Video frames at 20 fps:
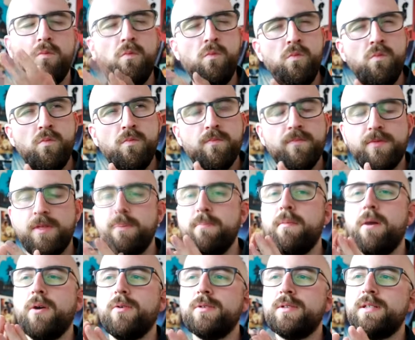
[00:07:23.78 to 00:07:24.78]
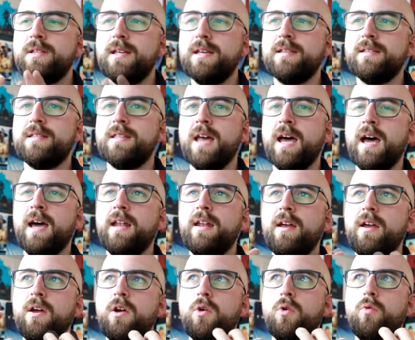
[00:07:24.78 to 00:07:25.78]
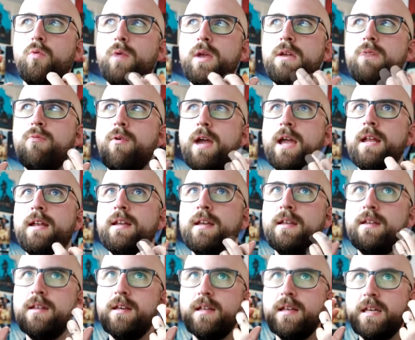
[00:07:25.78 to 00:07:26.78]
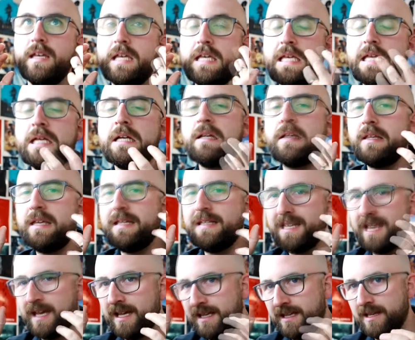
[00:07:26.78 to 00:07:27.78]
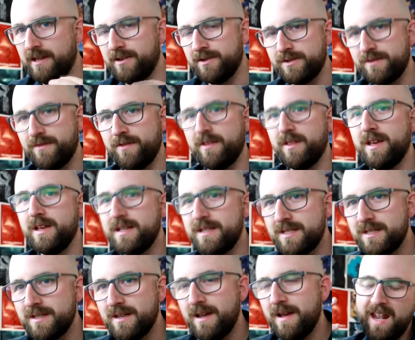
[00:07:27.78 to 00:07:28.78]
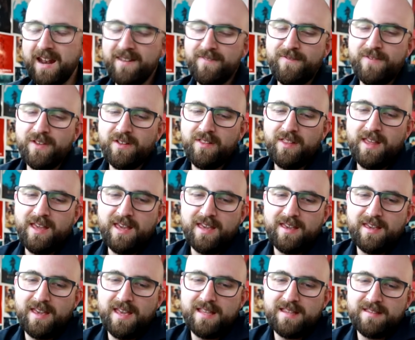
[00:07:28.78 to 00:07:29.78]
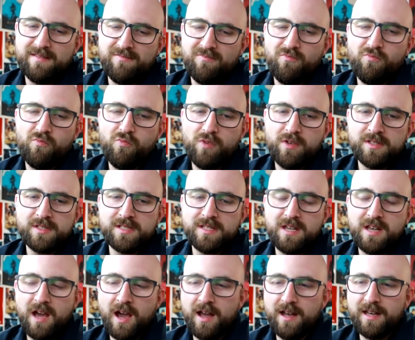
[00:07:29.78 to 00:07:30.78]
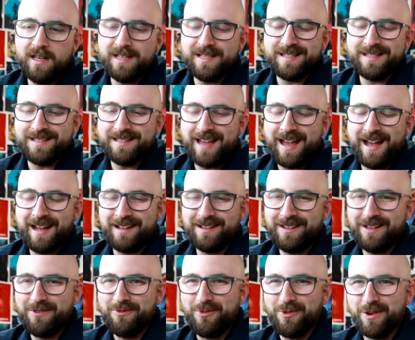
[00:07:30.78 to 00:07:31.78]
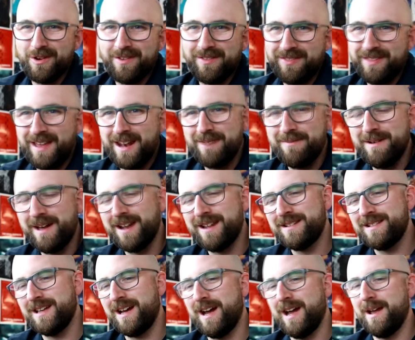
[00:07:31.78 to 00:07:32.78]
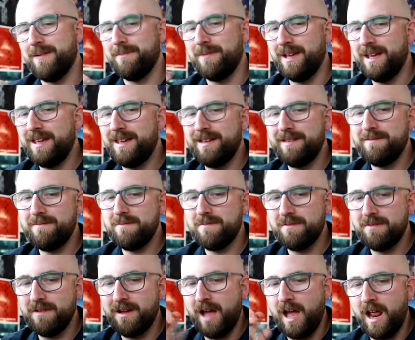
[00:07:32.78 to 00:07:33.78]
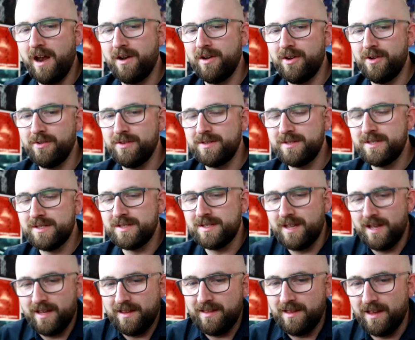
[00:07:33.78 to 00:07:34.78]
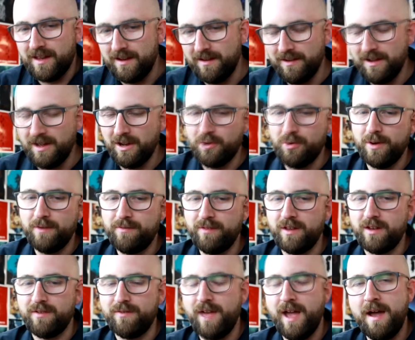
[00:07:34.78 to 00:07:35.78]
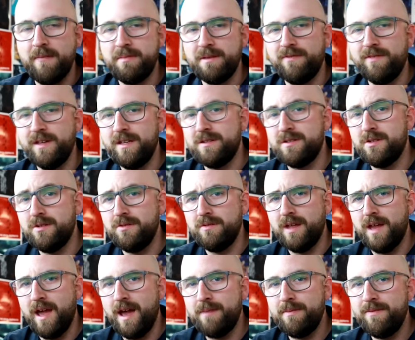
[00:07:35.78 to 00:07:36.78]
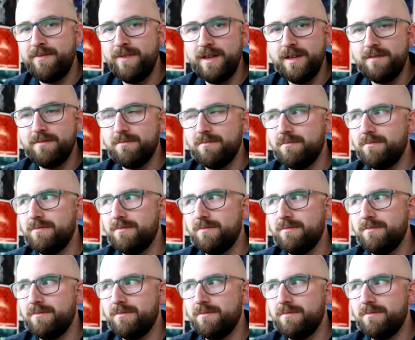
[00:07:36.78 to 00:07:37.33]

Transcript: mm, the most is that we waited nearly 10 years for this. And I feel like it was not exactly worth that amount of time. Like, I don't know, this is like the equivalent of Happy Feet 2 to Happy Feet.